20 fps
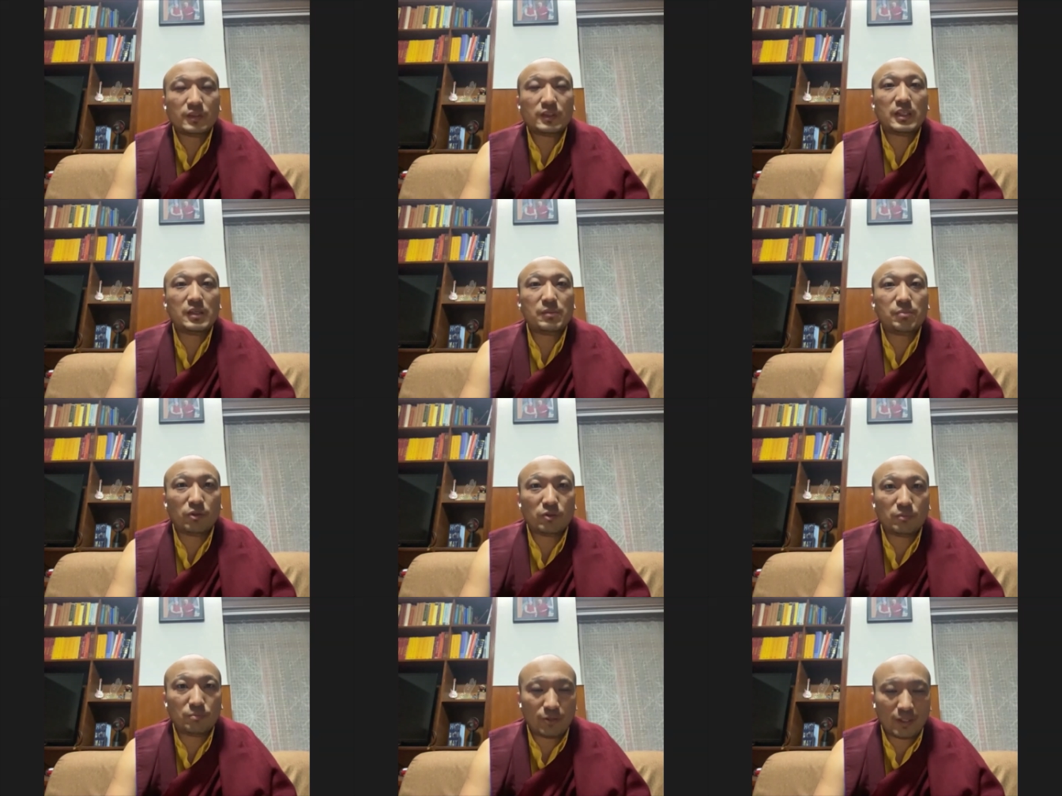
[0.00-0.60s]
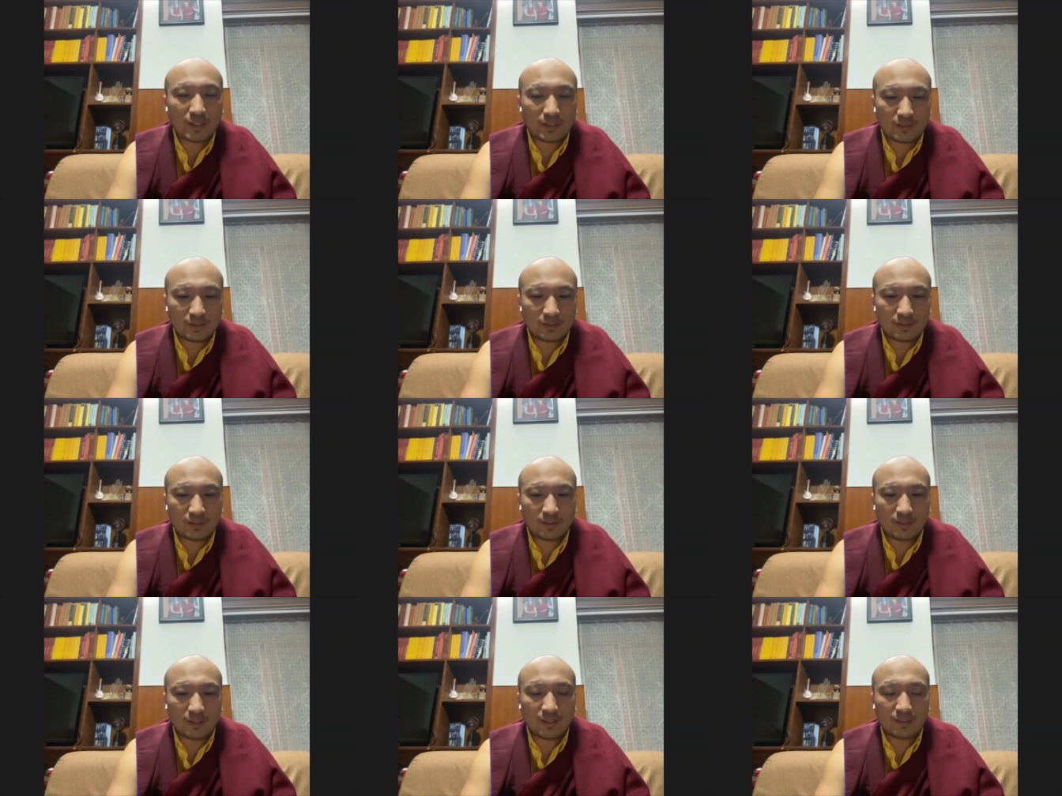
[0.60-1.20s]
keep on
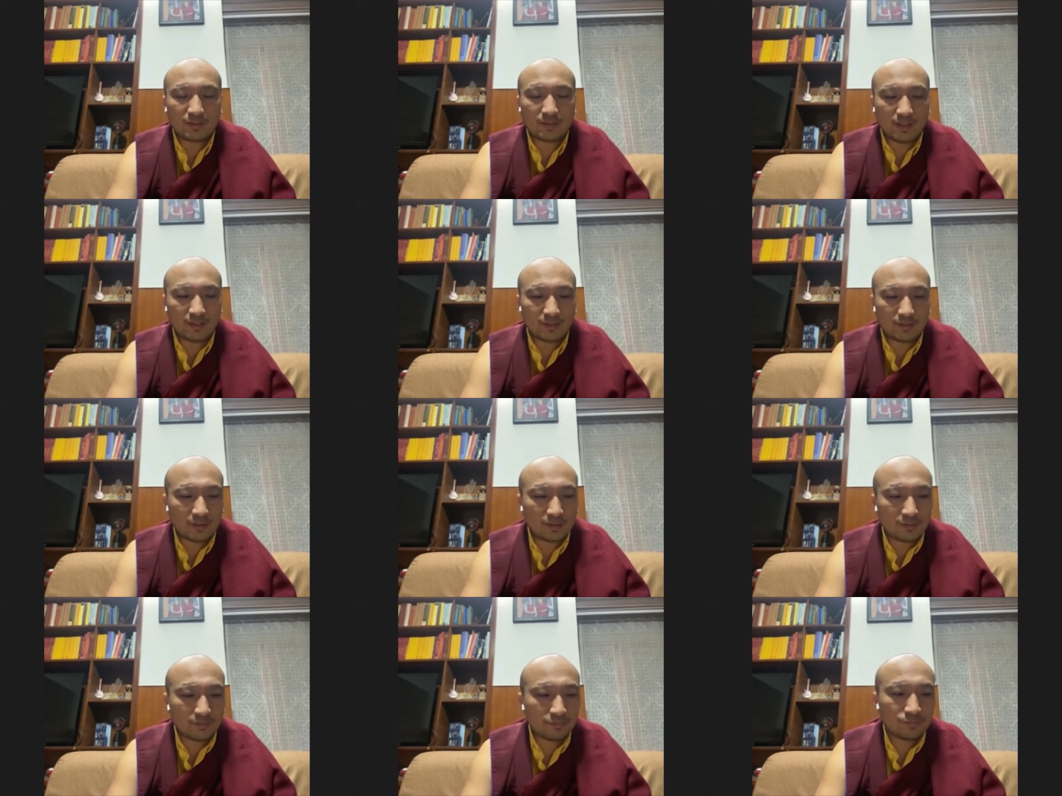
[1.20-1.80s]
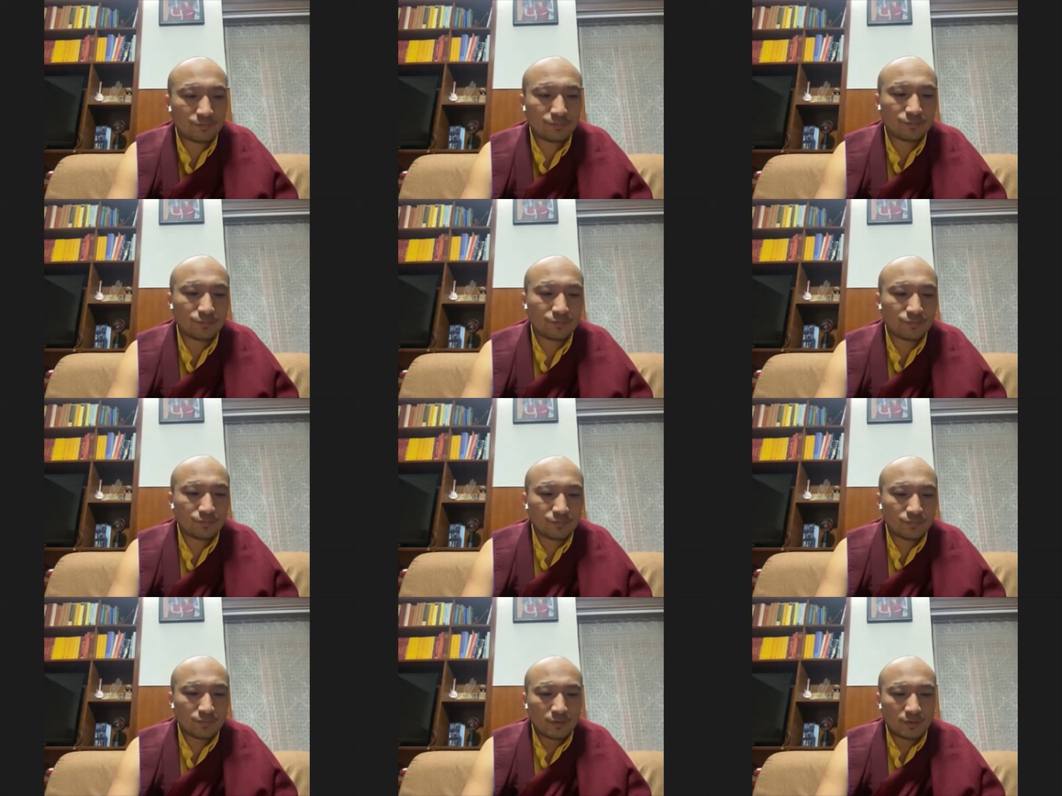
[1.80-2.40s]
practicing like that.
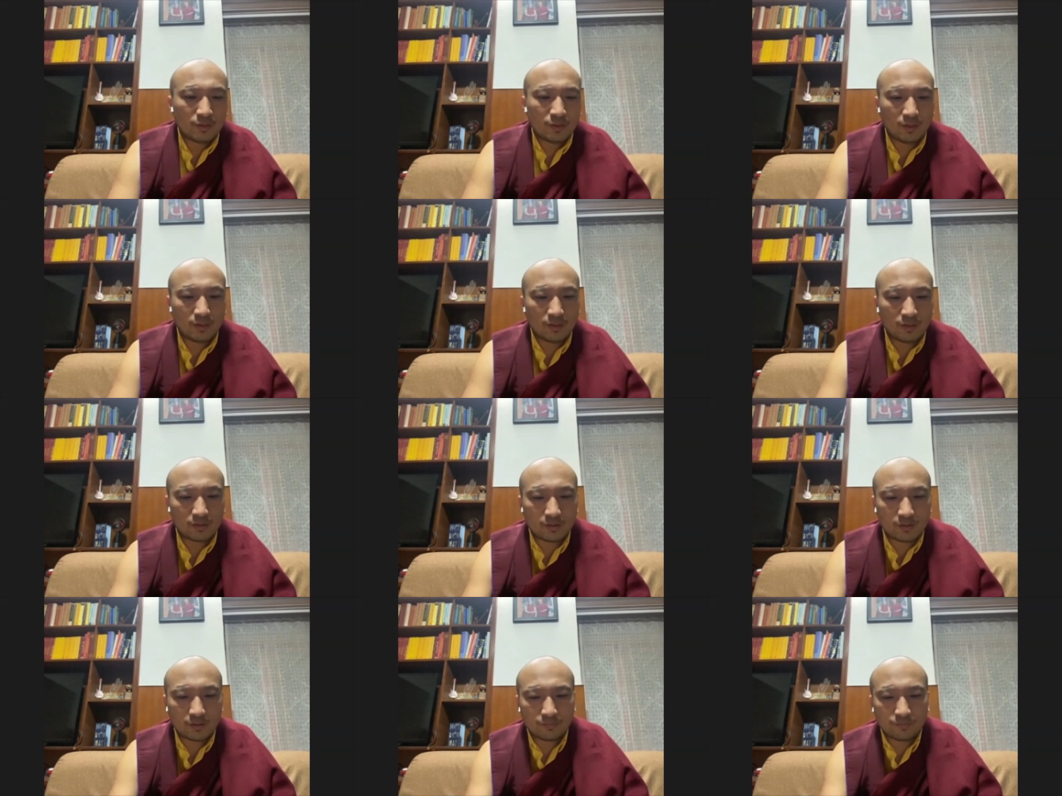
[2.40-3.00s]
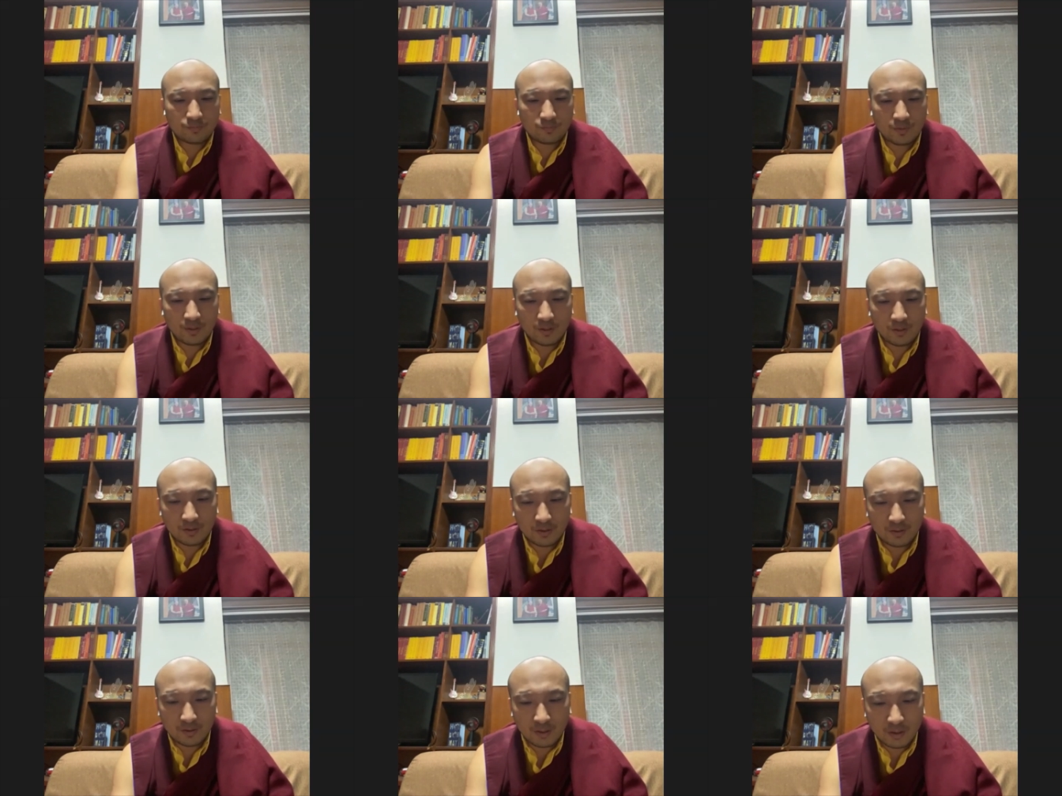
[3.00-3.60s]
And uh,
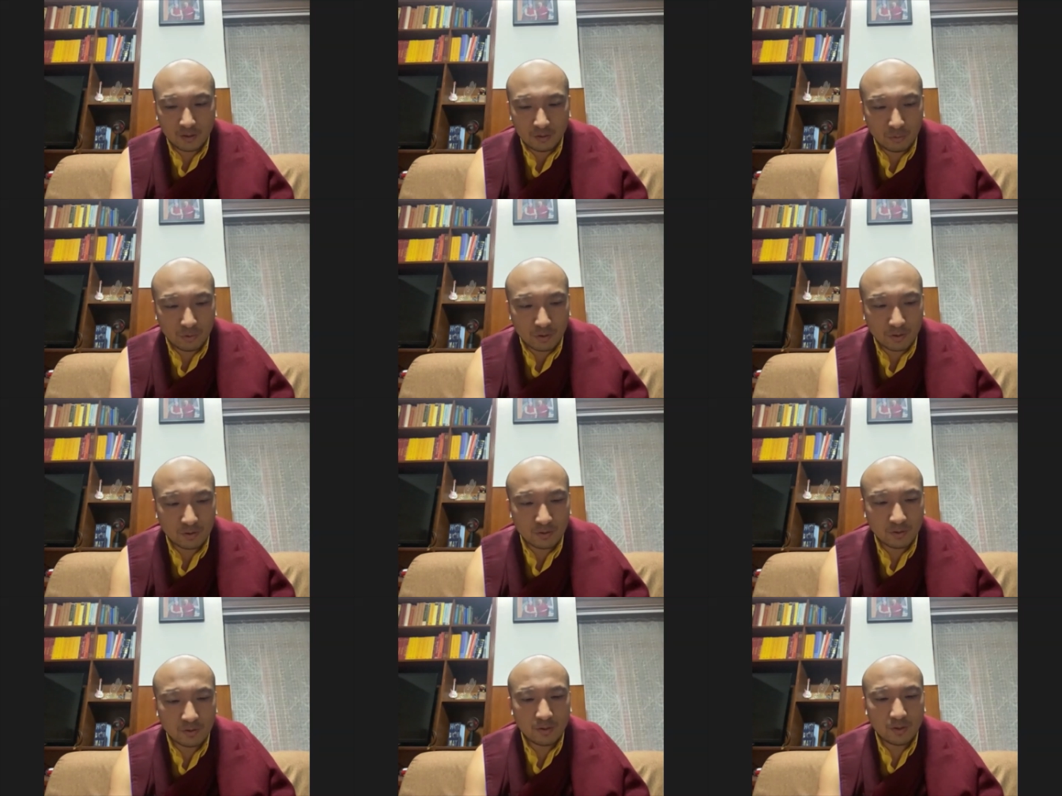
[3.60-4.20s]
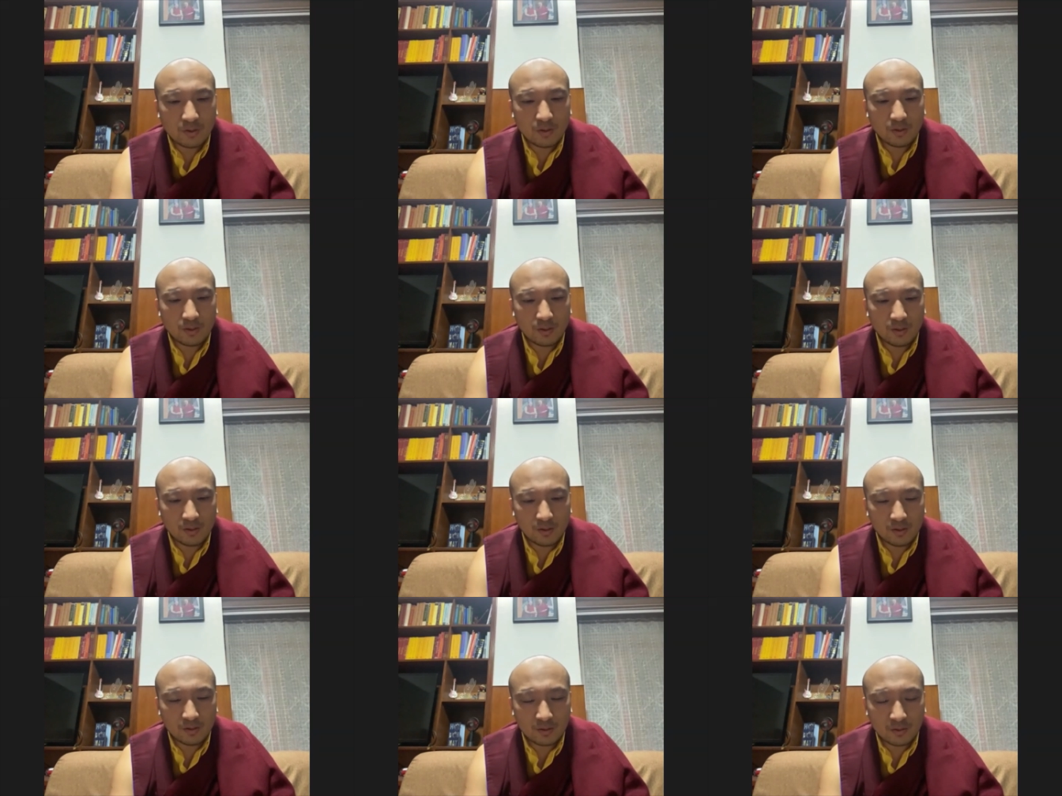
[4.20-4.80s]
the third one
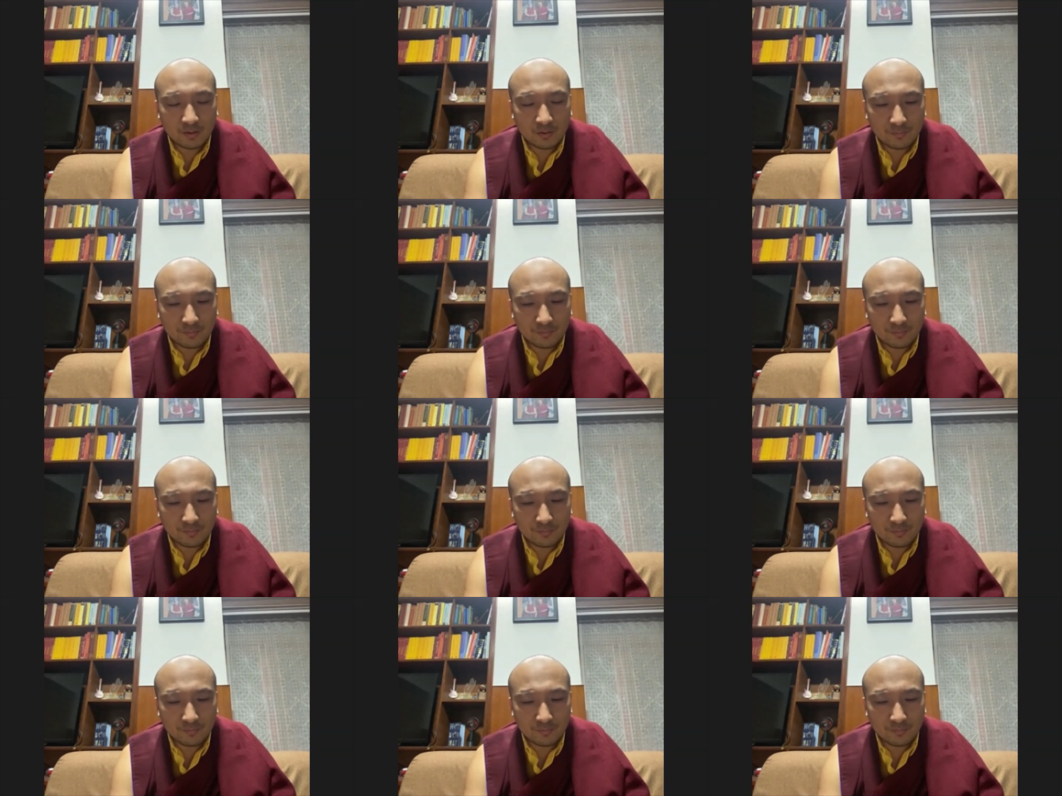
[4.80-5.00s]
is